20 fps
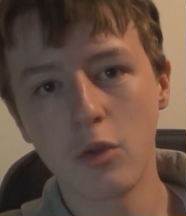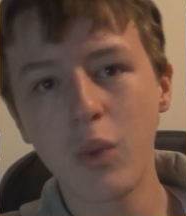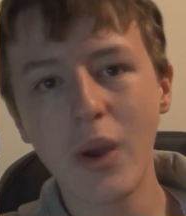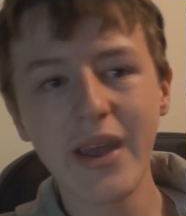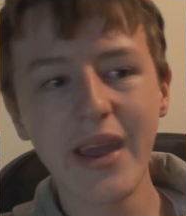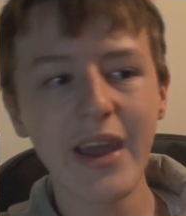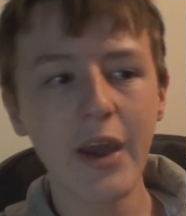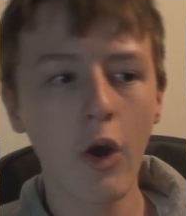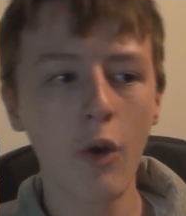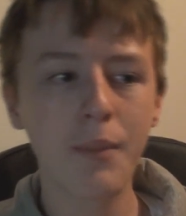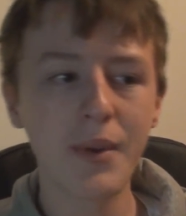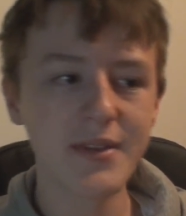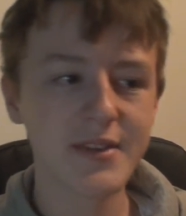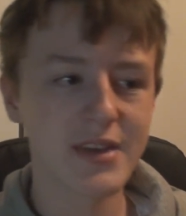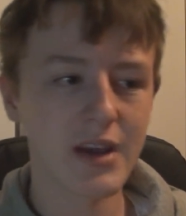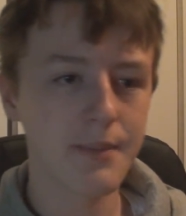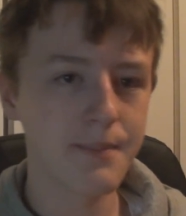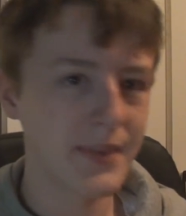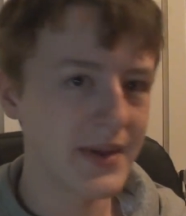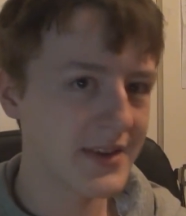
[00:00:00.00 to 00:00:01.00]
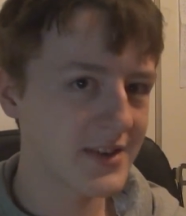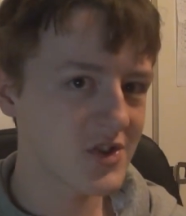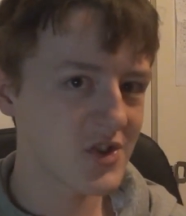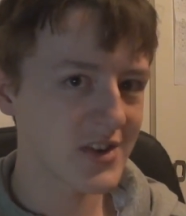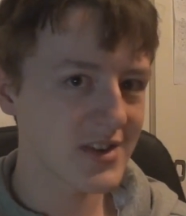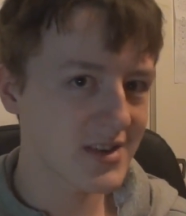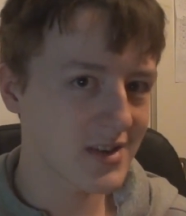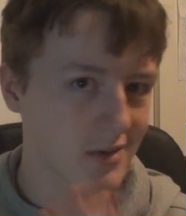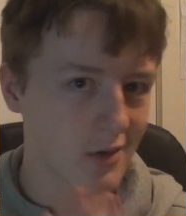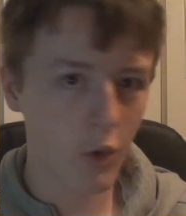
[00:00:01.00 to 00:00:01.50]
The way it opens up is
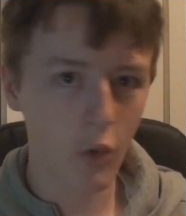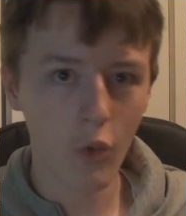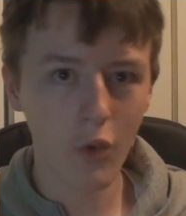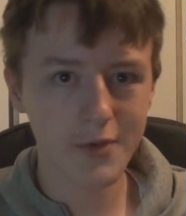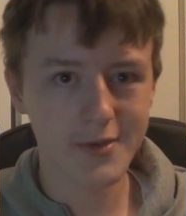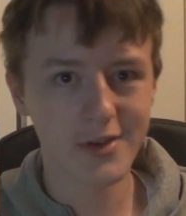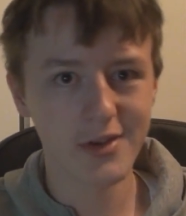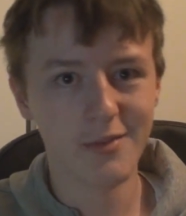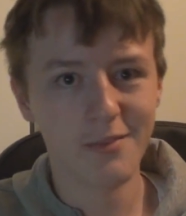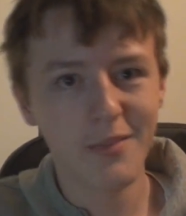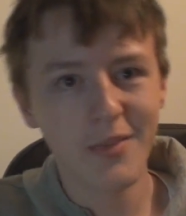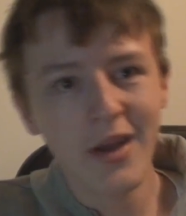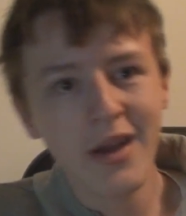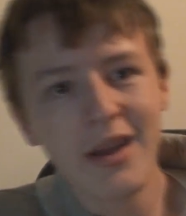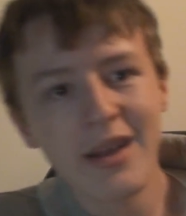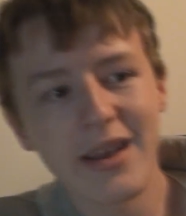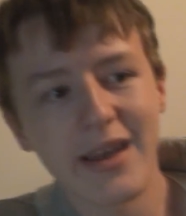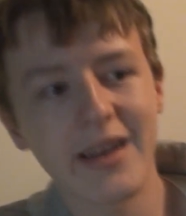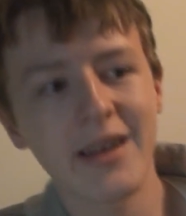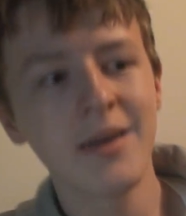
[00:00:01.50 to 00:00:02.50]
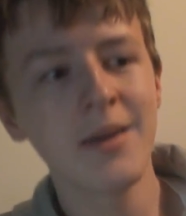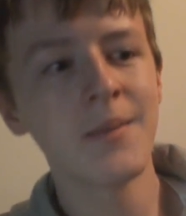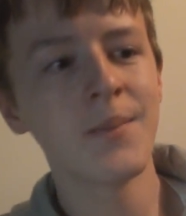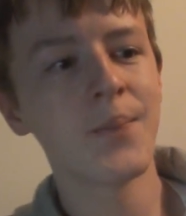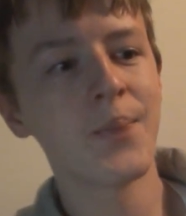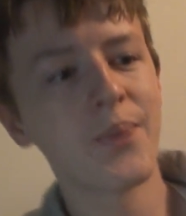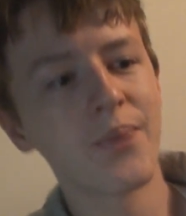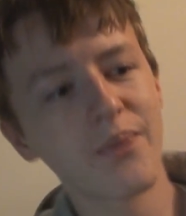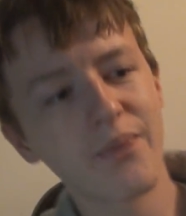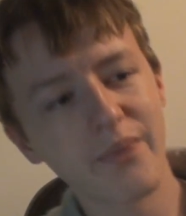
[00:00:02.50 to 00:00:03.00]
just awesome. Like
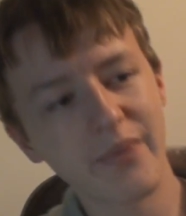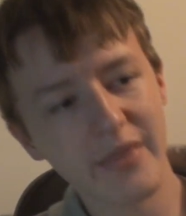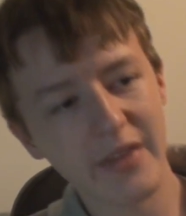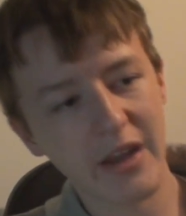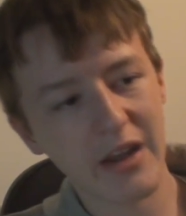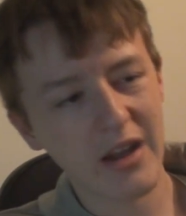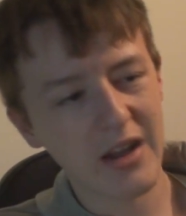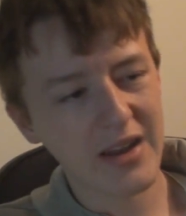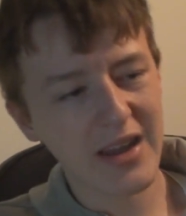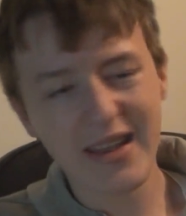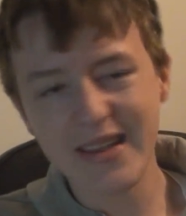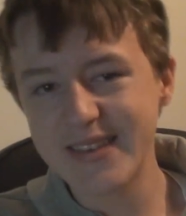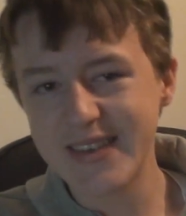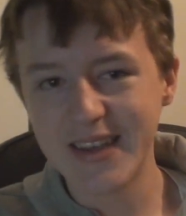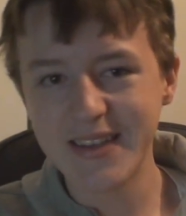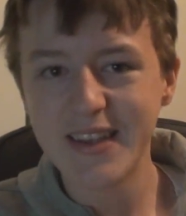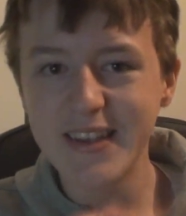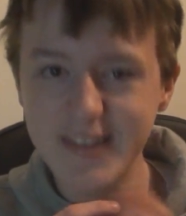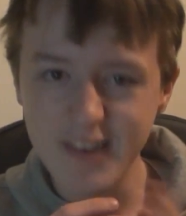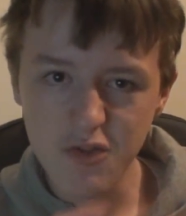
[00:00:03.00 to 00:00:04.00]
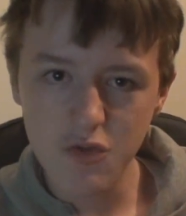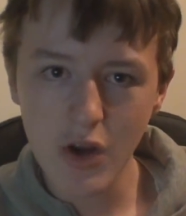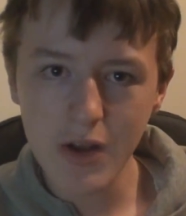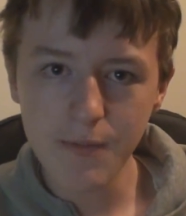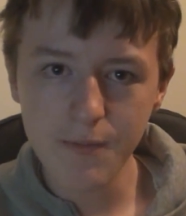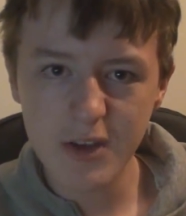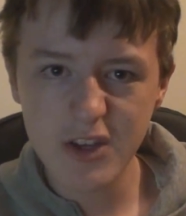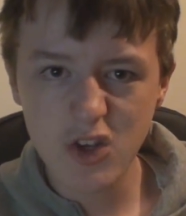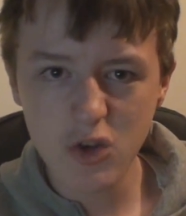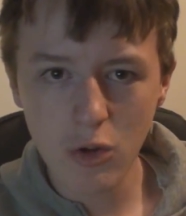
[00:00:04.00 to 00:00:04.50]
I said, it's a
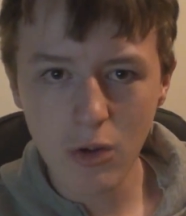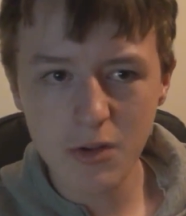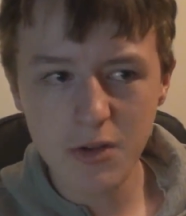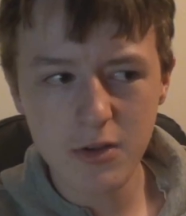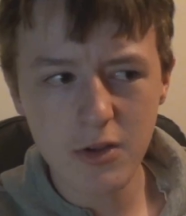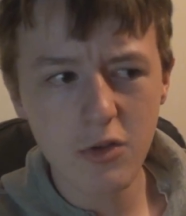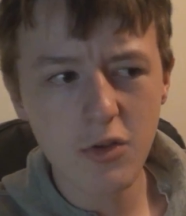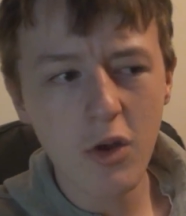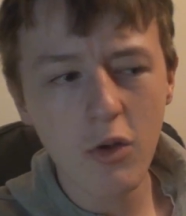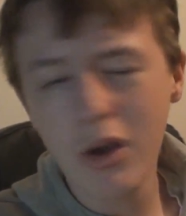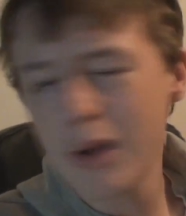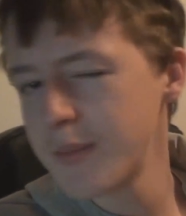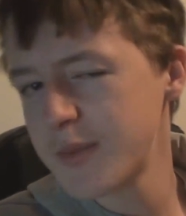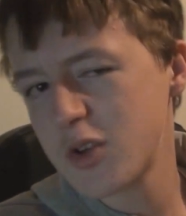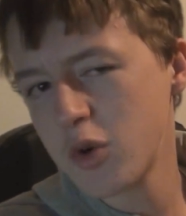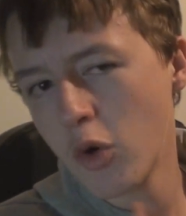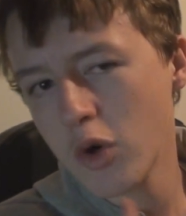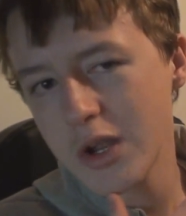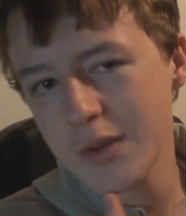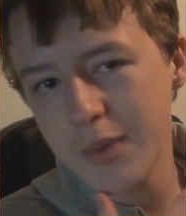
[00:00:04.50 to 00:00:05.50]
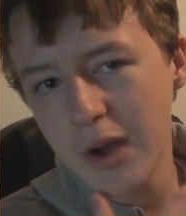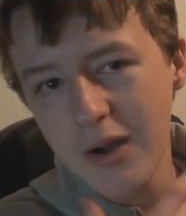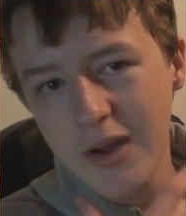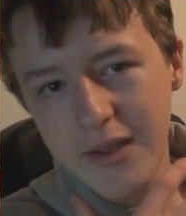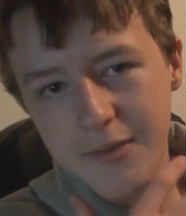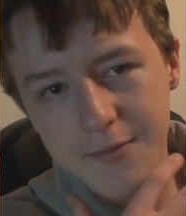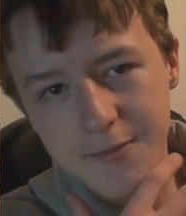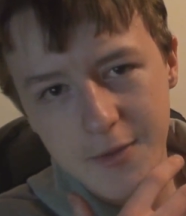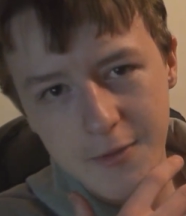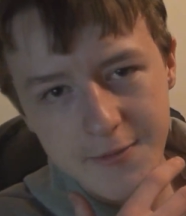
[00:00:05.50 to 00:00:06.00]
great visual. You know what I'm talking about
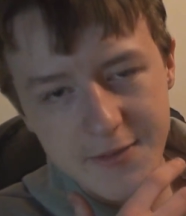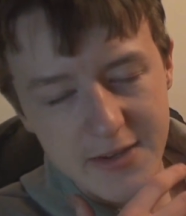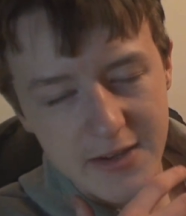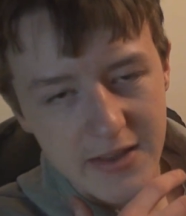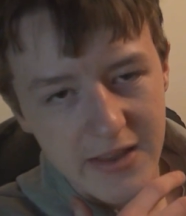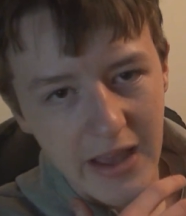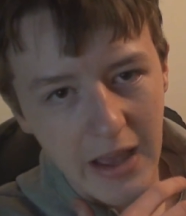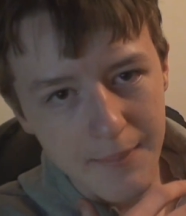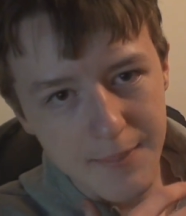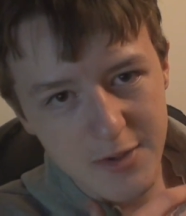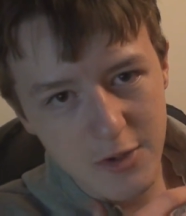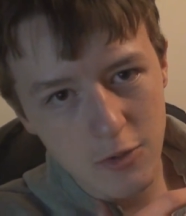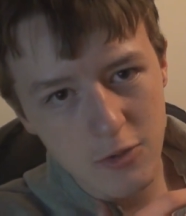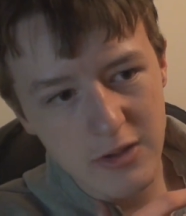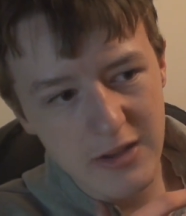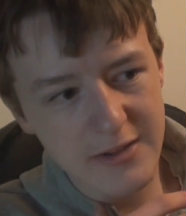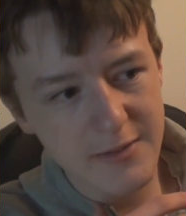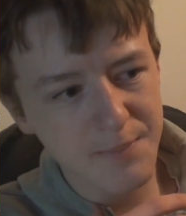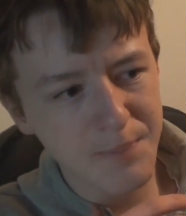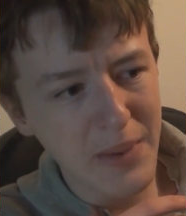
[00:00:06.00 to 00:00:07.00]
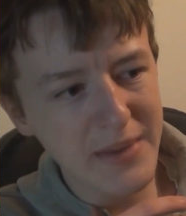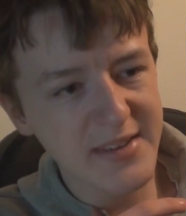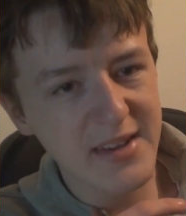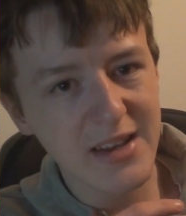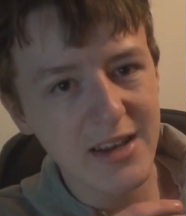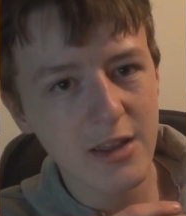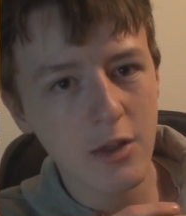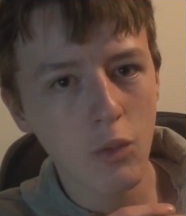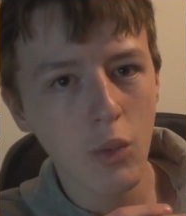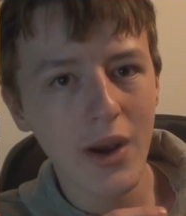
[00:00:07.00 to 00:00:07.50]
if you've seen the episode. It's
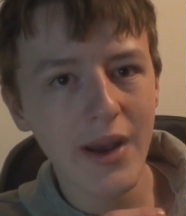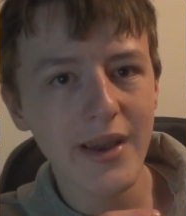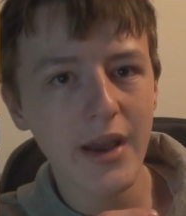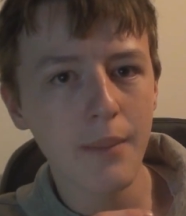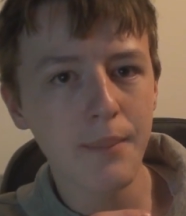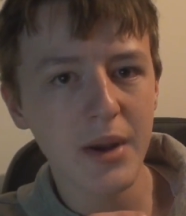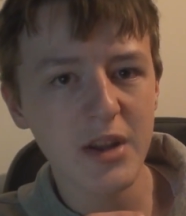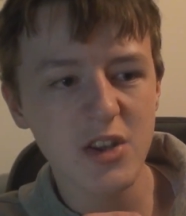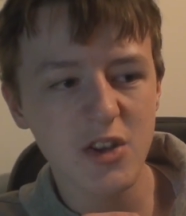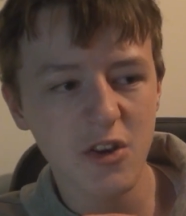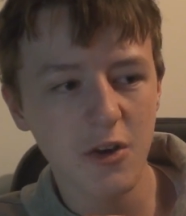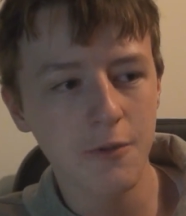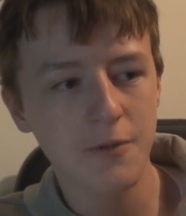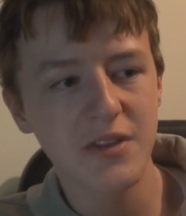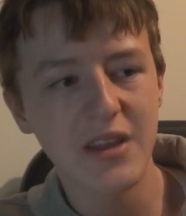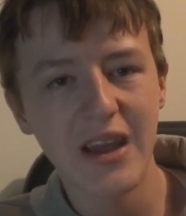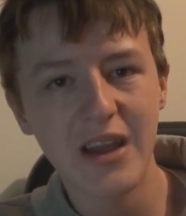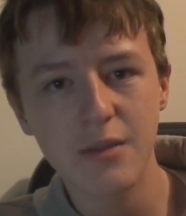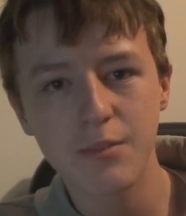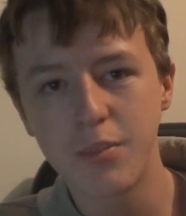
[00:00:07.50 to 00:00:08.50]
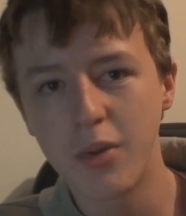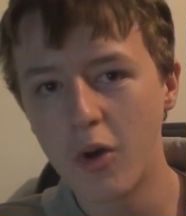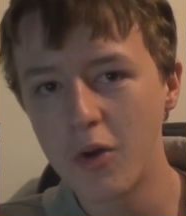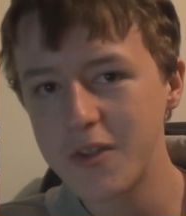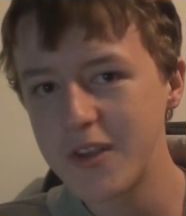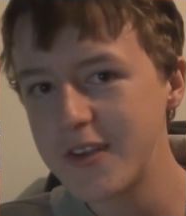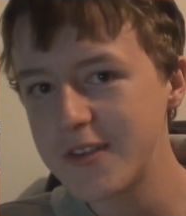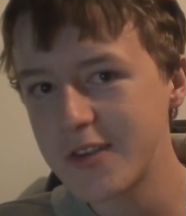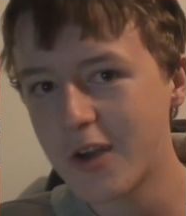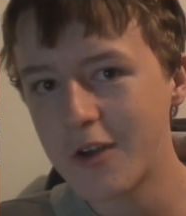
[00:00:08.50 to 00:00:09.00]
basically the way a bunch of dead
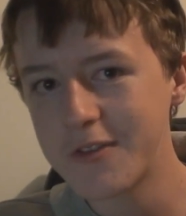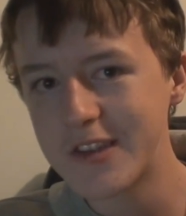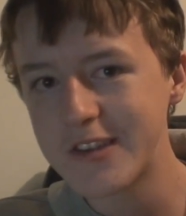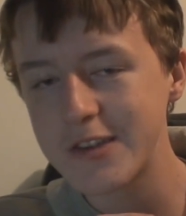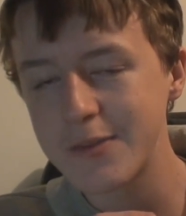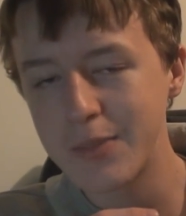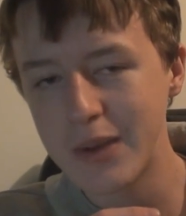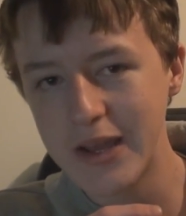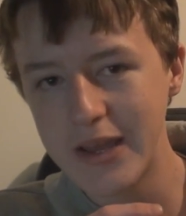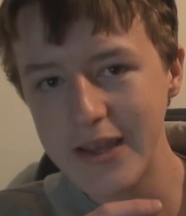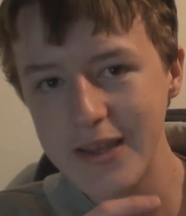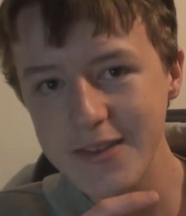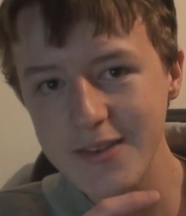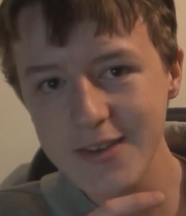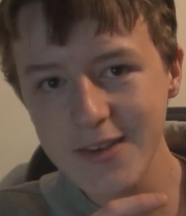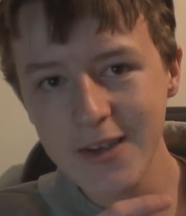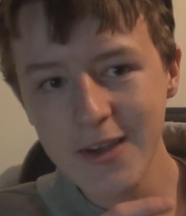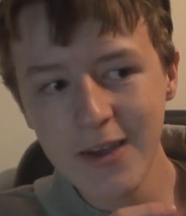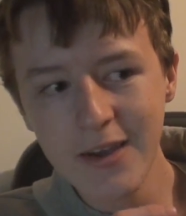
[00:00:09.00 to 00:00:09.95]
bodies are displayed.